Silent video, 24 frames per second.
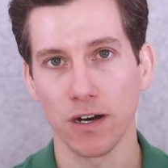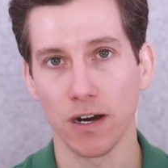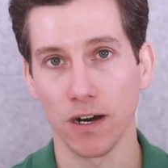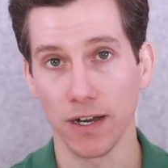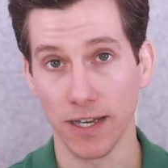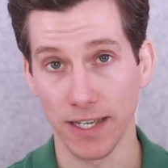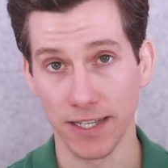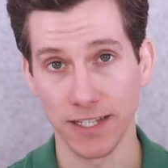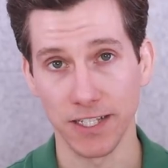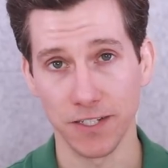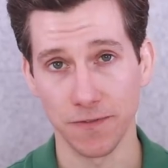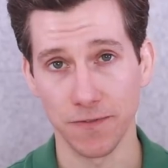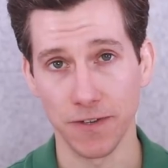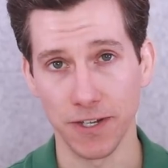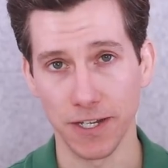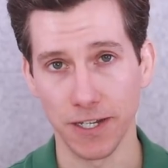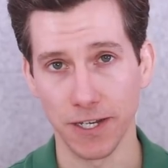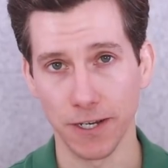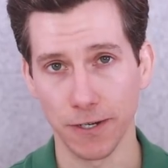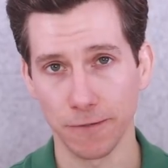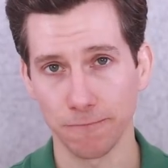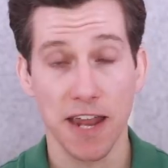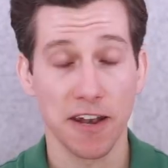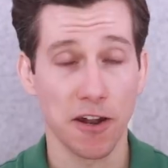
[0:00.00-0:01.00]
uh, in this
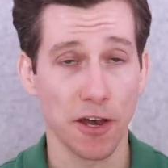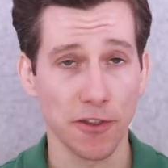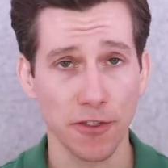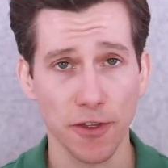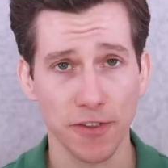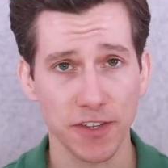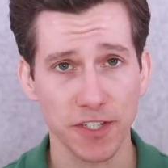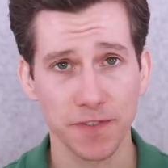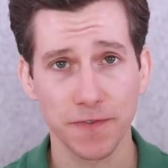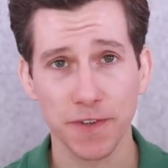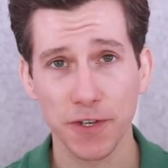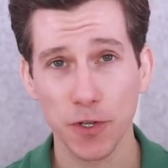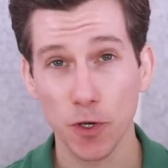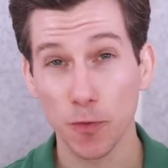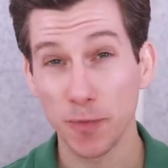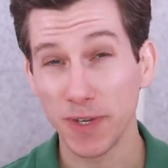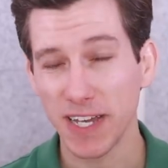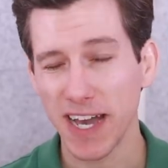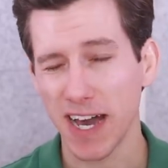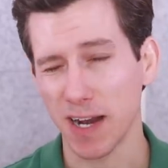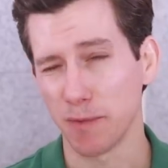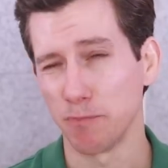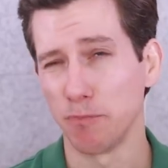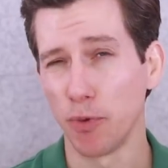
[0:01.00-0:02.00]
video. Now I thought this video would be
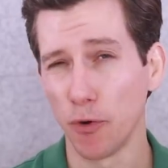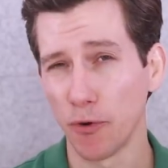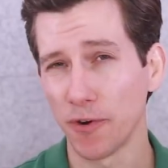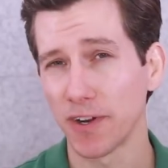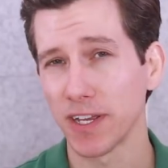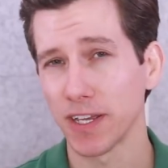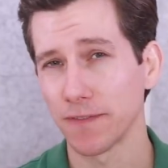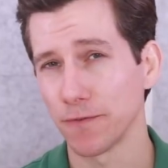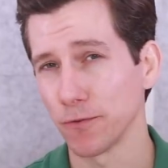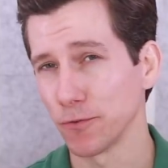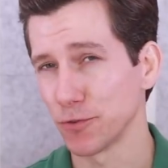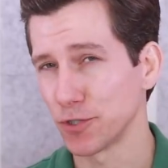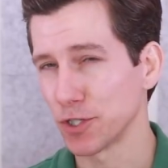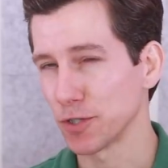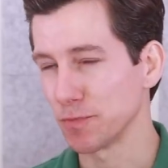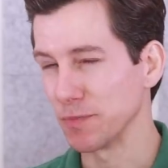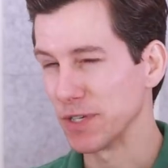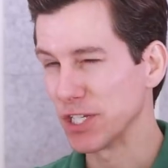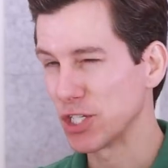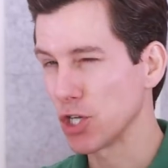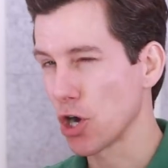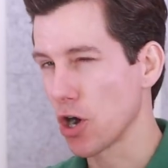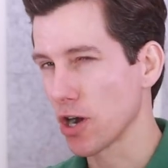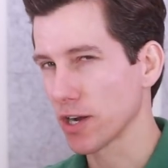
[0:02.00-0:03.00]
kind of boring if it was just
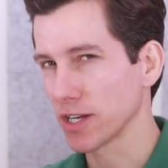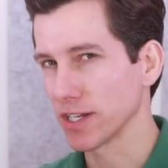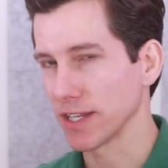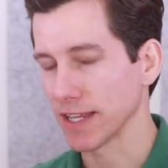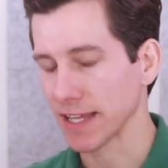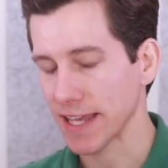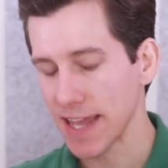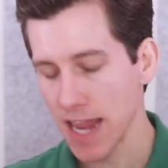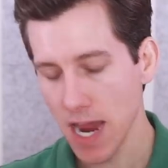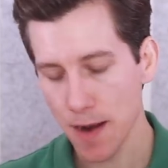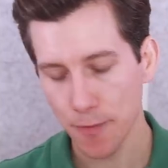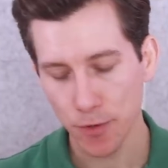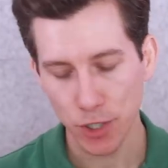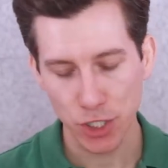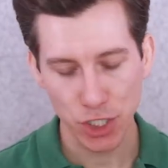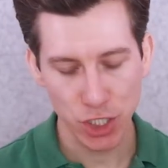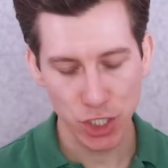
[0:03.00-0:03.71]
me talking to the camera,